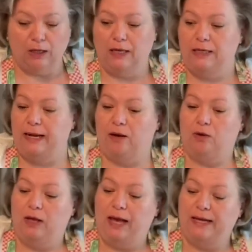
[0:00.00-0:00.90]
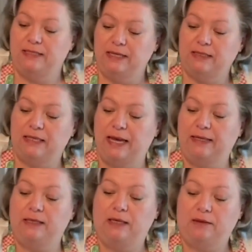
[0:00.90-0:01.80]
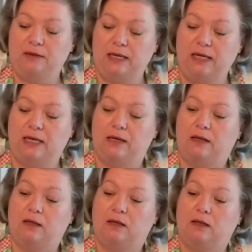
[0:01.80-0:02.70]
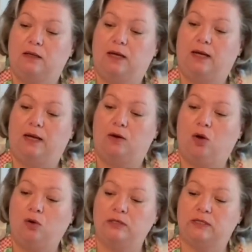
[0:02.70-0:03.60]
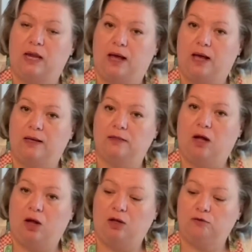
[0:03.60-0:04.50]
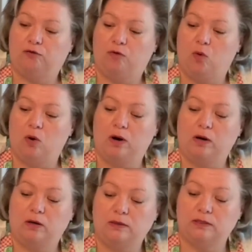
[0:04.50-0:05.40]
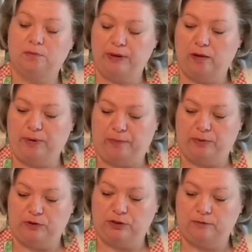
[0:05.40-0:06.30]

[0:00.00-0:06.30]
Now, as I said, the coleslaw called for some bell peppers.